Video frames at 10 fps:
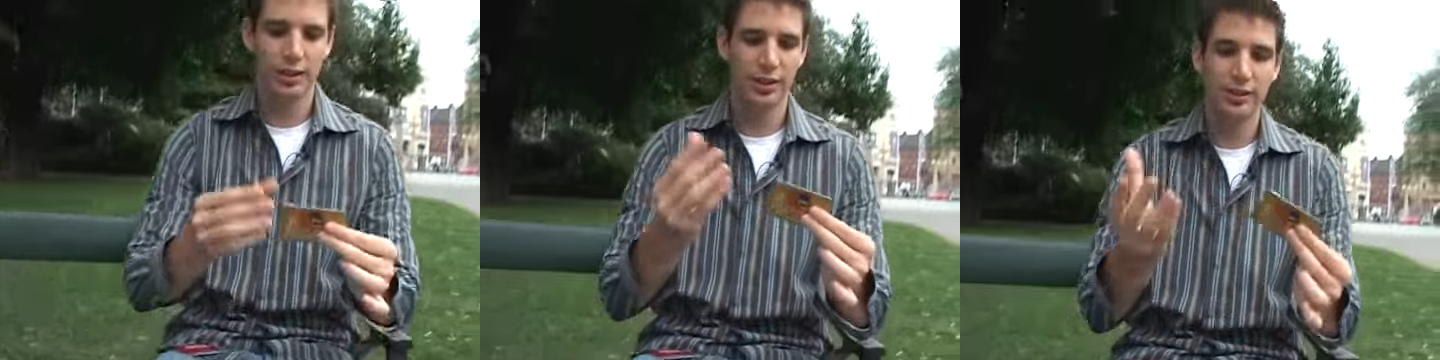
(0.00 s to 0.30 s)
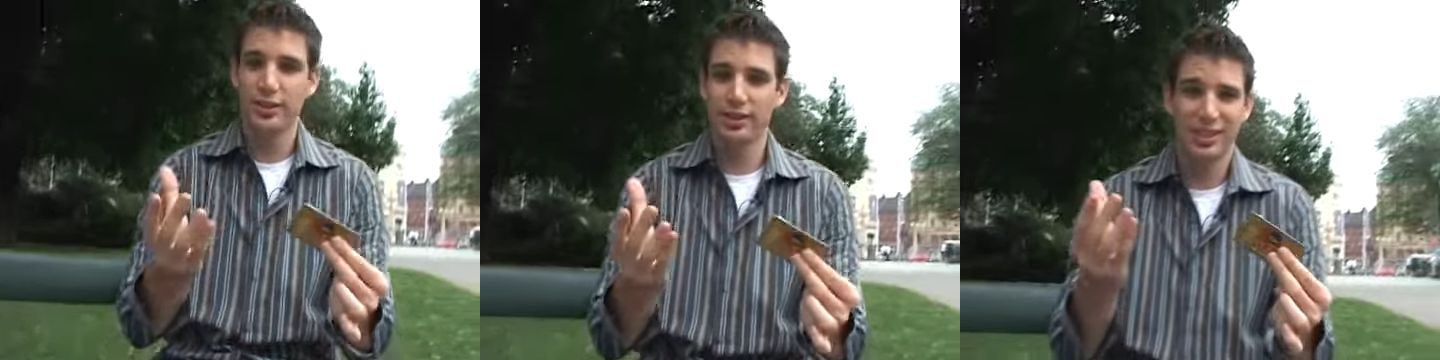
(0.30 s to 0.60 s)

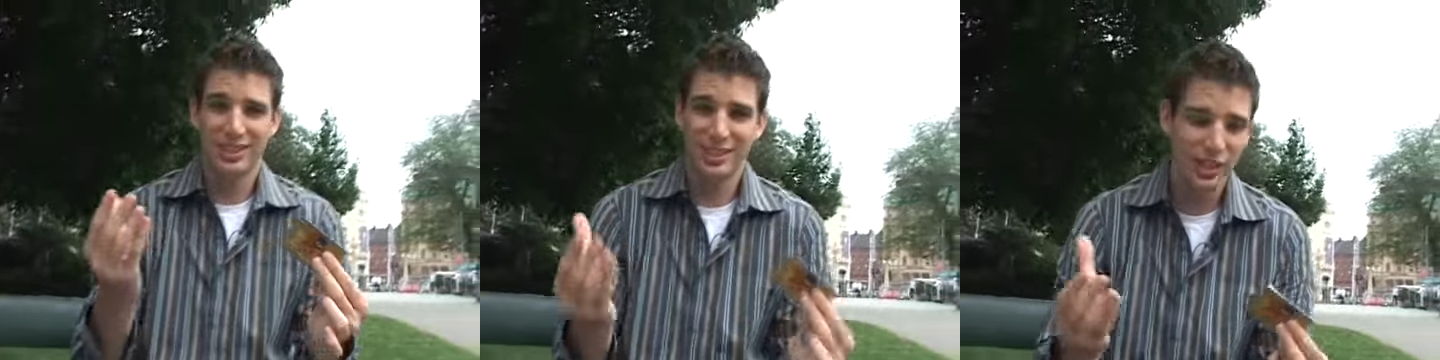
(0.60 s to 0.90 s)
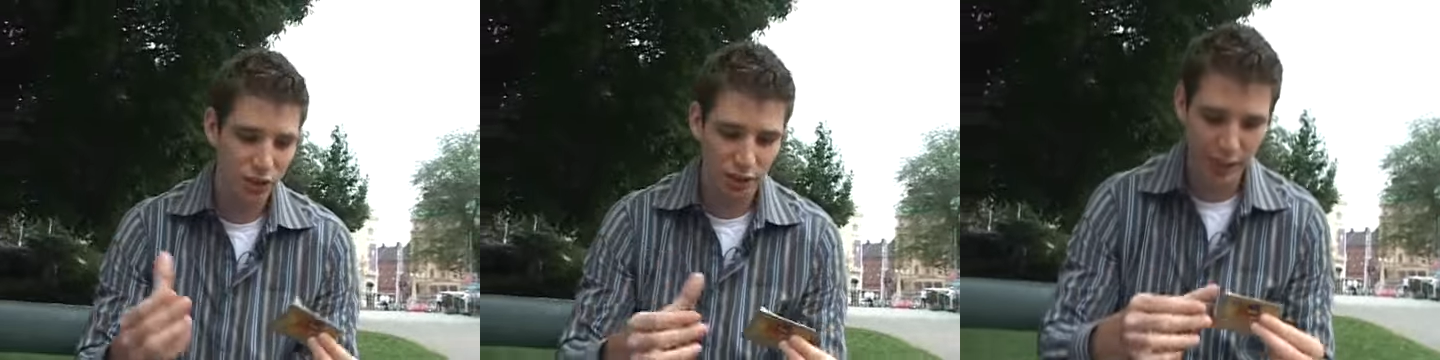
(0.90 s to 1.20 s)
this is
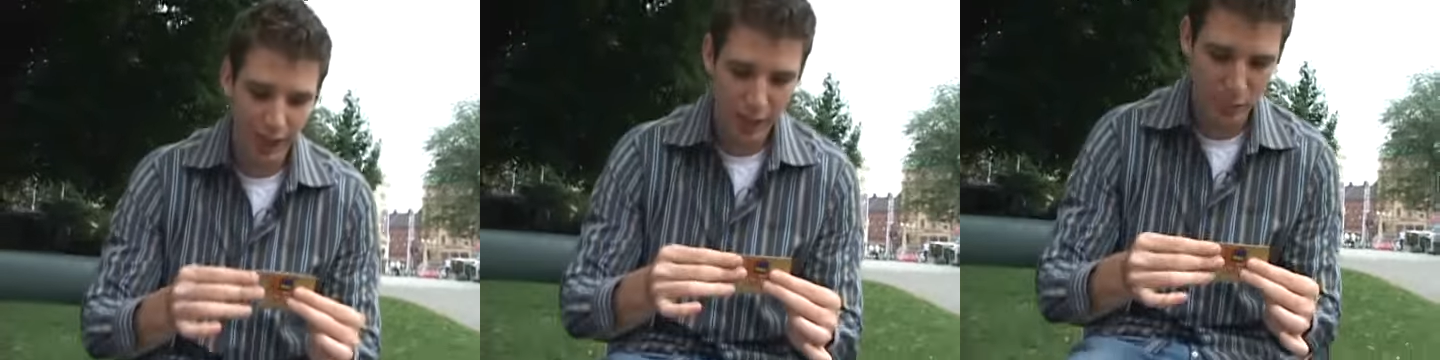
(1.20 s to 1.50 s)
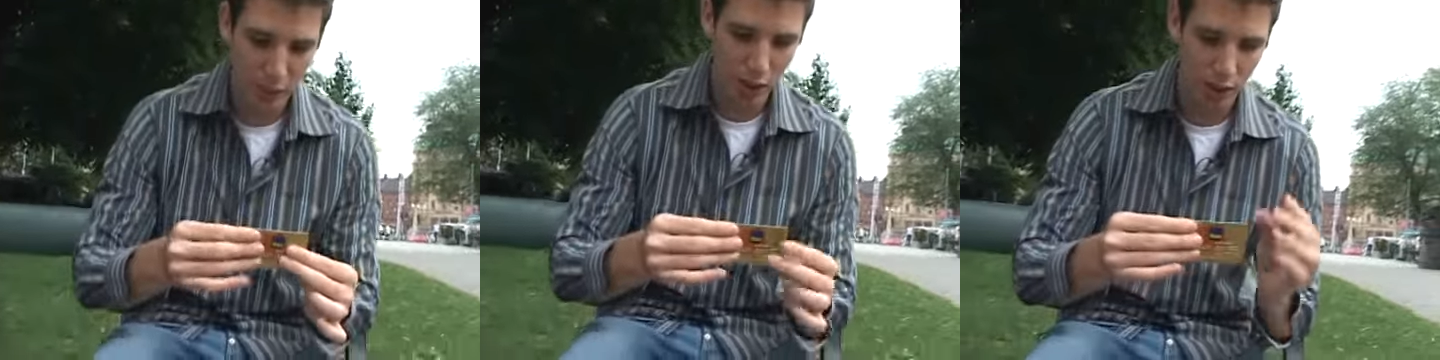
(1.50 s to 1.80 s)
essentially Ed
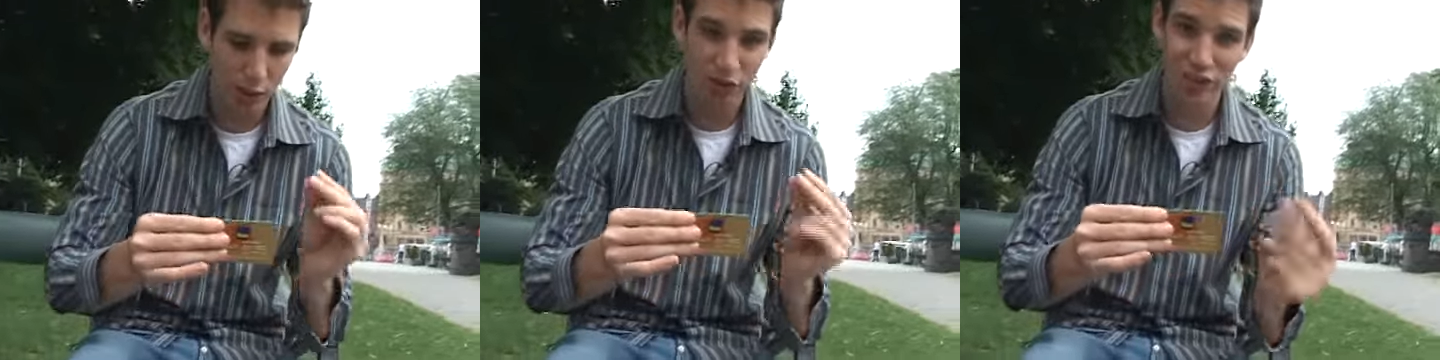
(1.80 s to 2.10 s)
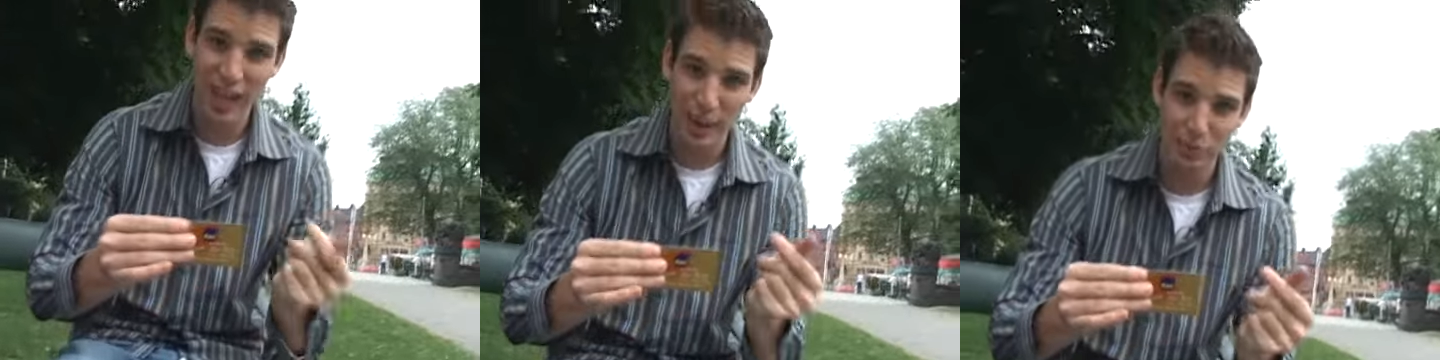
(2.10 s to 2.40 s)
Marlowe's
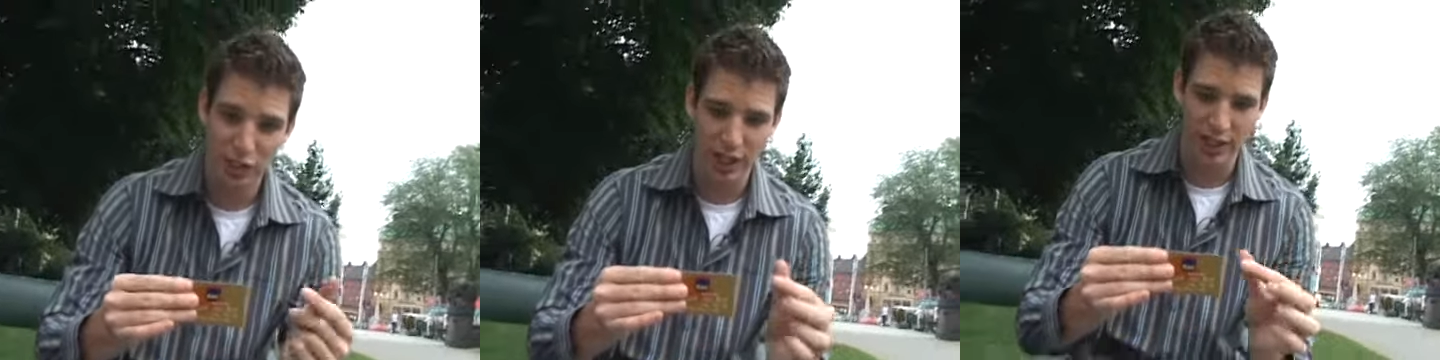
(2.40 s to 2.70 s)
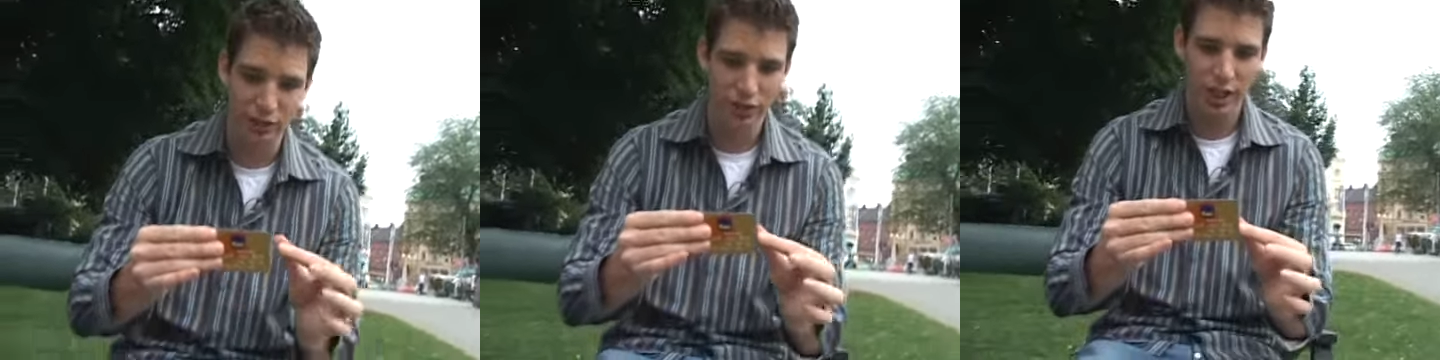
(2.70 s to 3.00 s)
snap
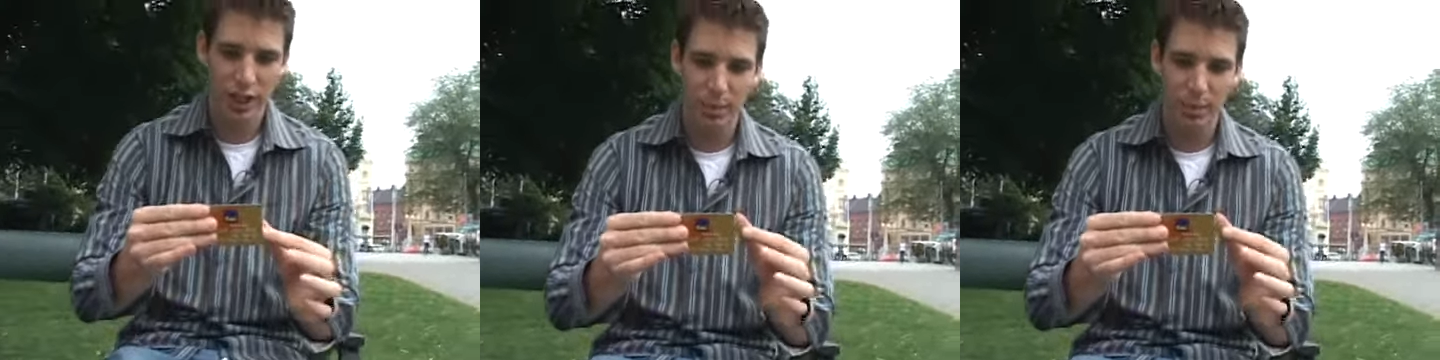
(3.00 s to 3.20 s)
change.